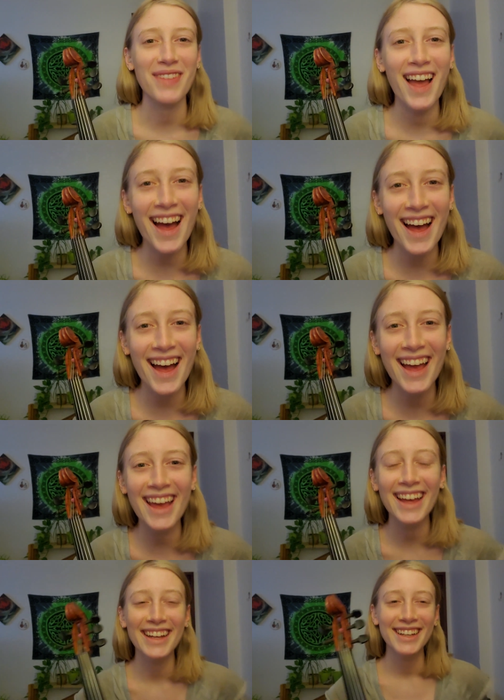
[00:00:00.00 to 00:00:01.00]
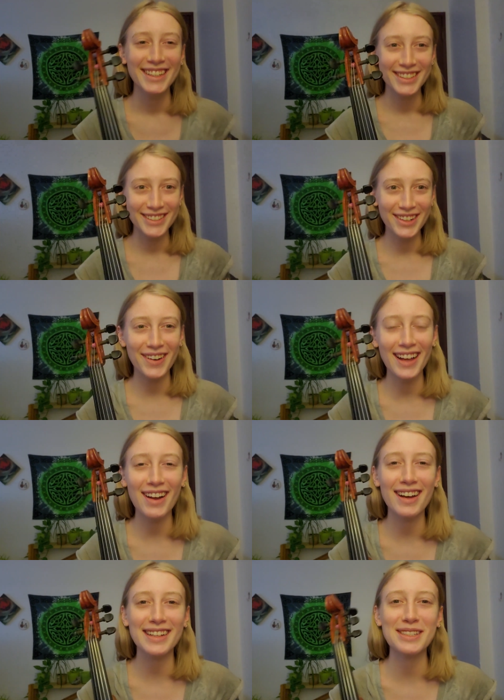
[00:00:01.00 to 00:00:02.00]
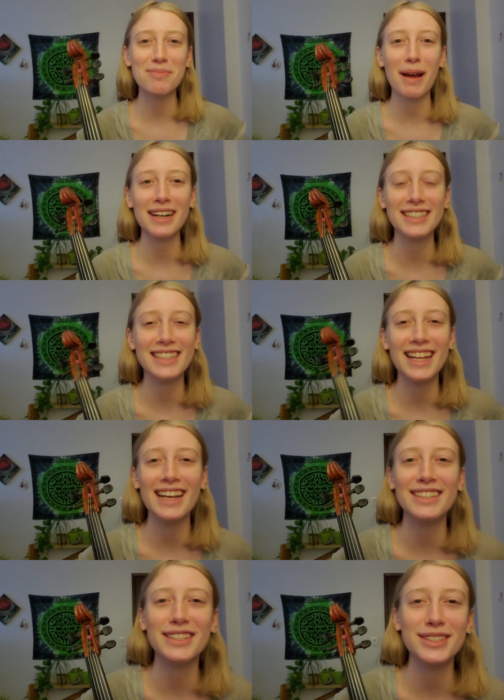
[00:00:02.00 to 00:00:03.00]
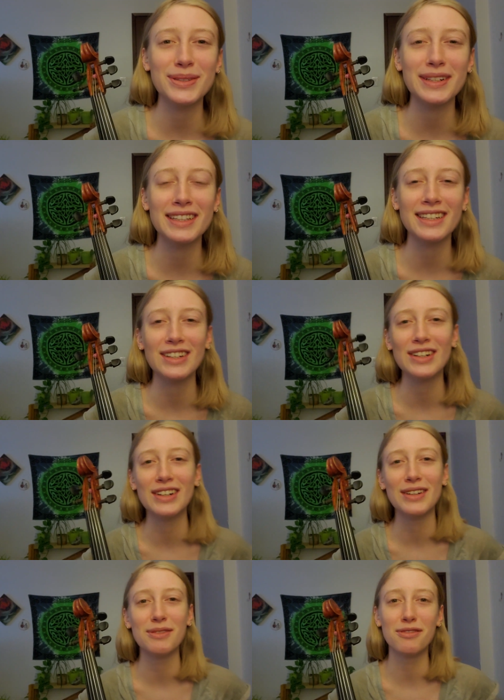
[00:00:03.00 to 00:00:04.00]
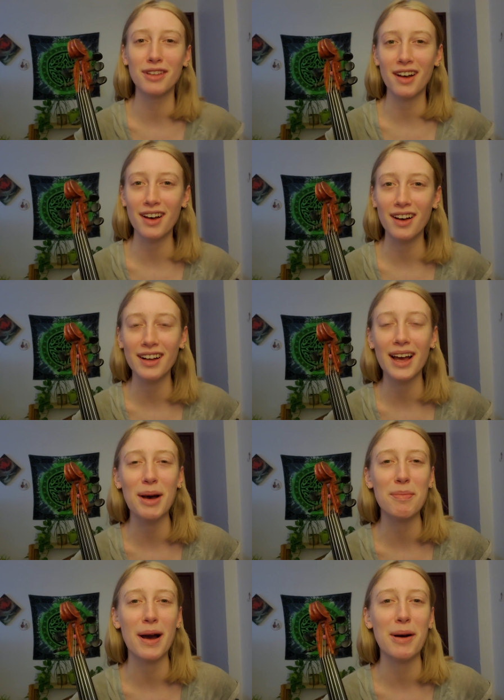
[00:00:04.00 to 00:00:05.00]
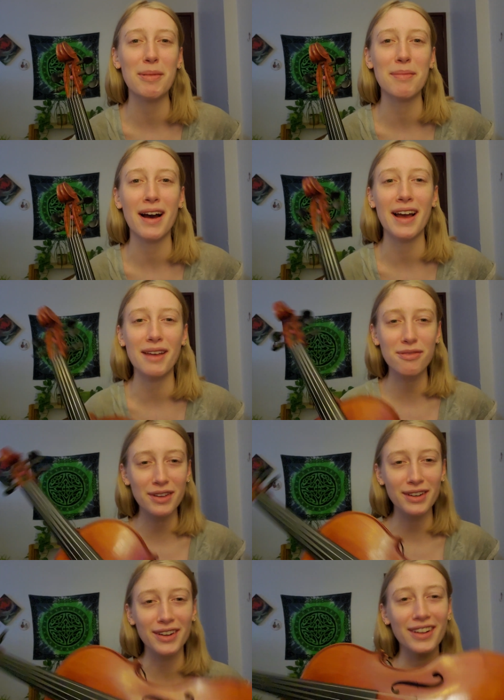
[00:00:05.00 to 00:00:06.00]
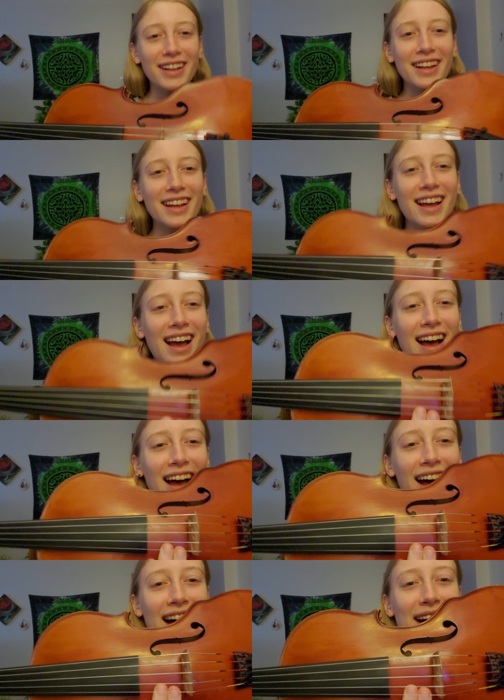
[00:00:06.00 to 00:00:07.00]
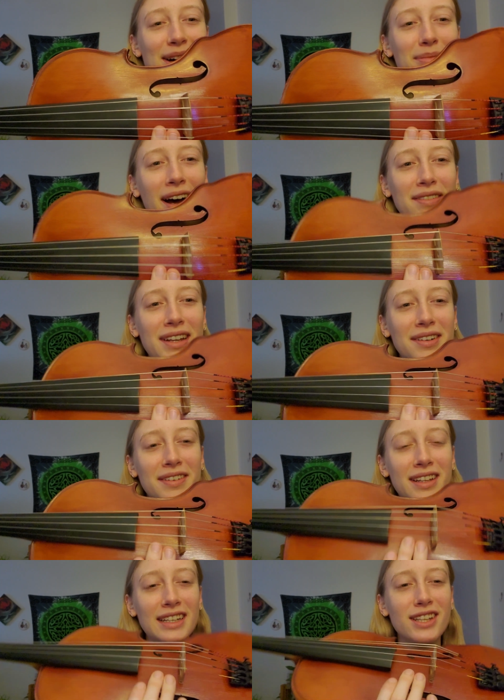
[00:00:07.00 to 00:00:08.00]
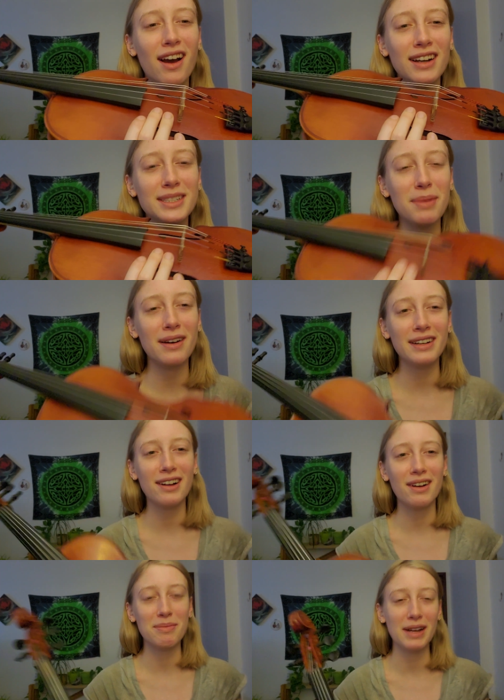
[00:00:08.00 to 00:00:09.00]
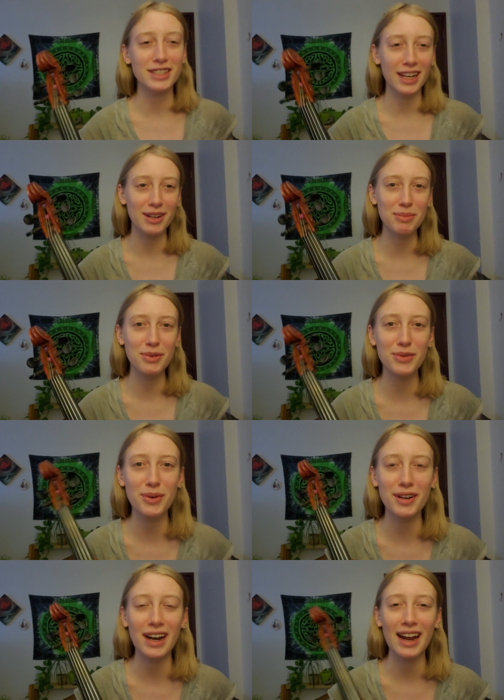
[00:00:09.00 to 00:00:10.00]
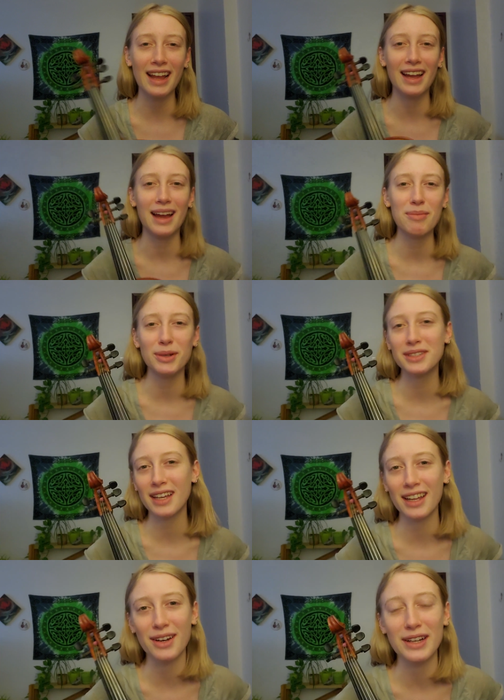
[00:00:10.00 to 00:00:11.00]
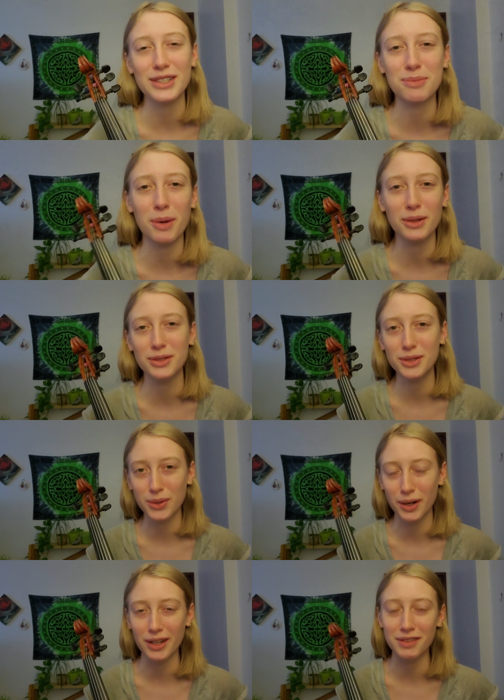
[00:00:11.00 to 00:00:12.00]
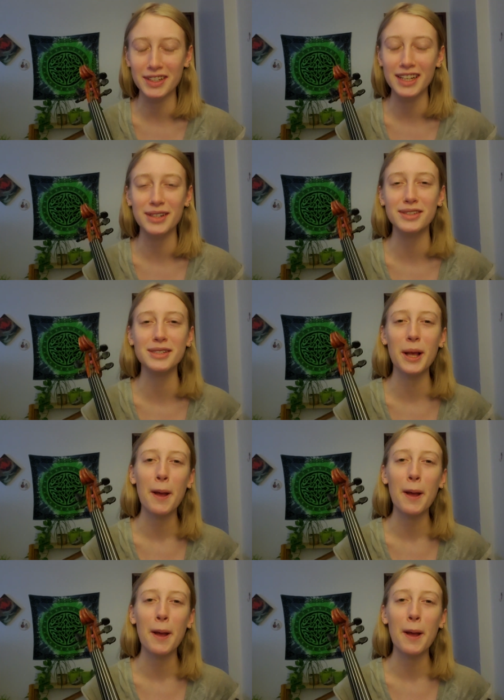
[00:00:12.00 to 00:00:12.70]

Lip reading: Hi! So I got inspired today to do a little vlog about my fiddle. I've never really talked about it on my channel before, and mostly, I just post tutorial videos.